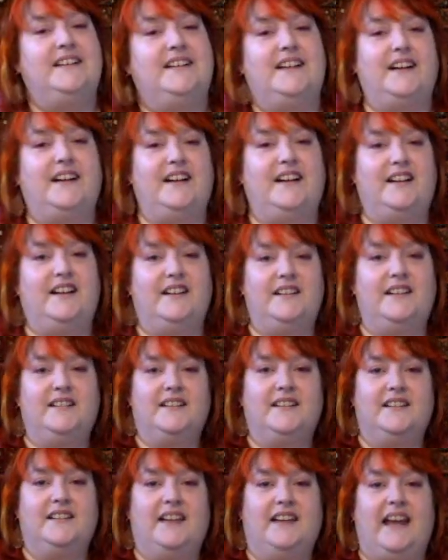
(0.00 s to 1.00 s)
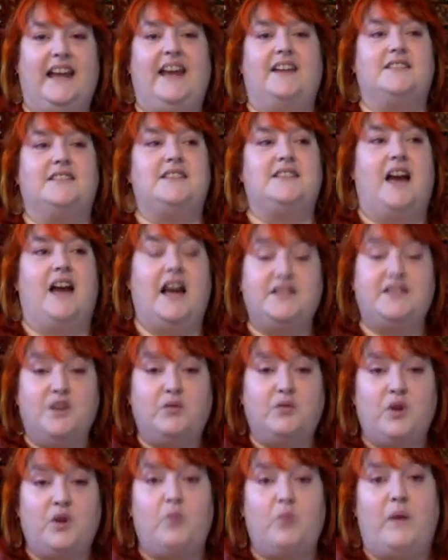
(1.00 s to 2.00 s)
And I
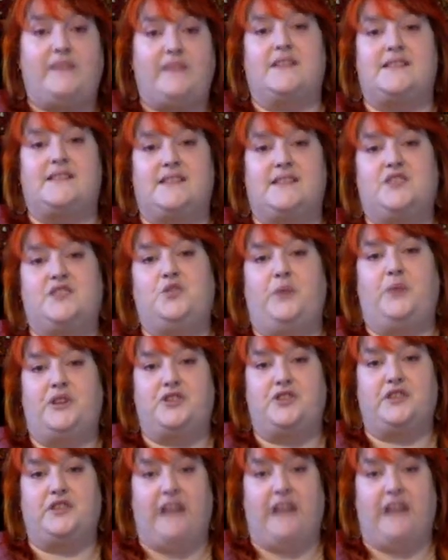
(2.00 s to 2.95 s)
don't know what this situation